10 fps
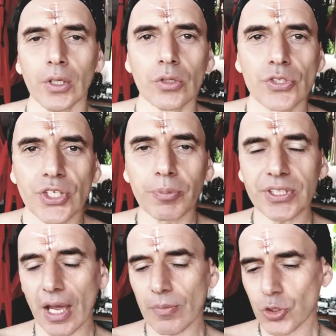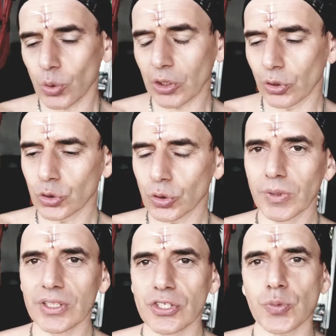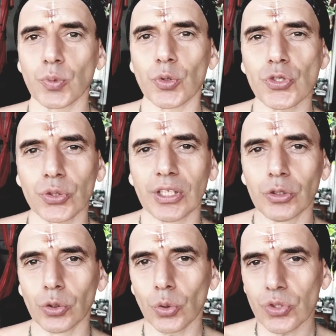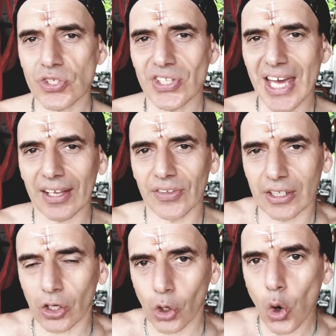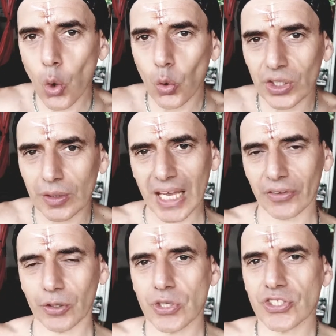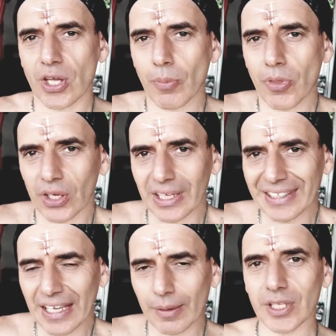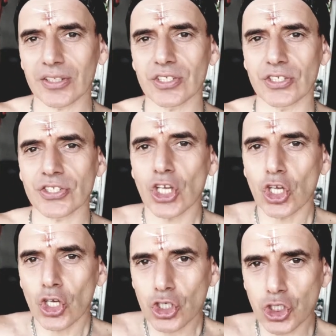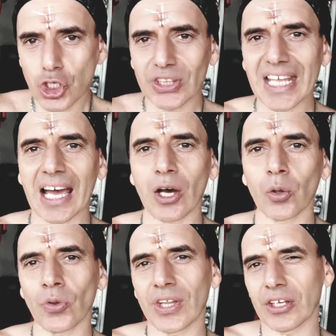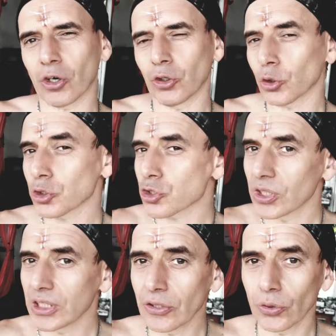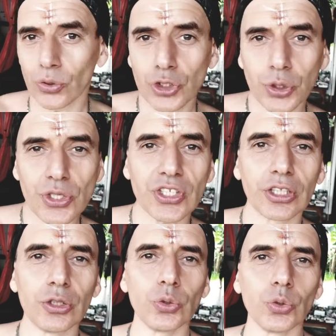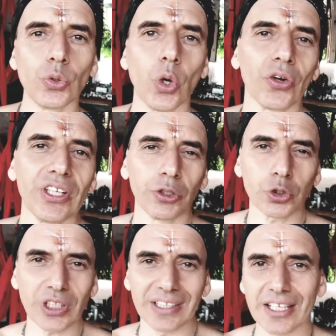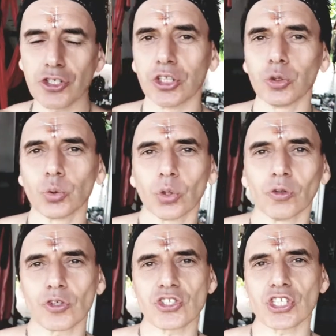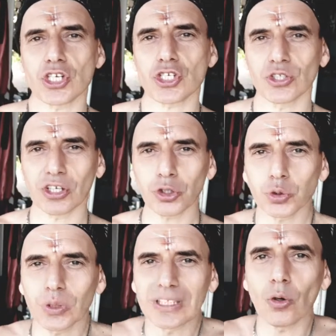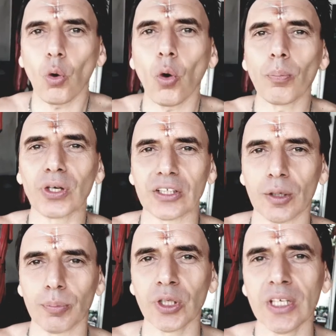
Sometimes you are going to meet this person and you notice that they are holding back. There is something in them that is shut down. They are not either trusting you or they are not engaging into a conversation. They are not really opening up.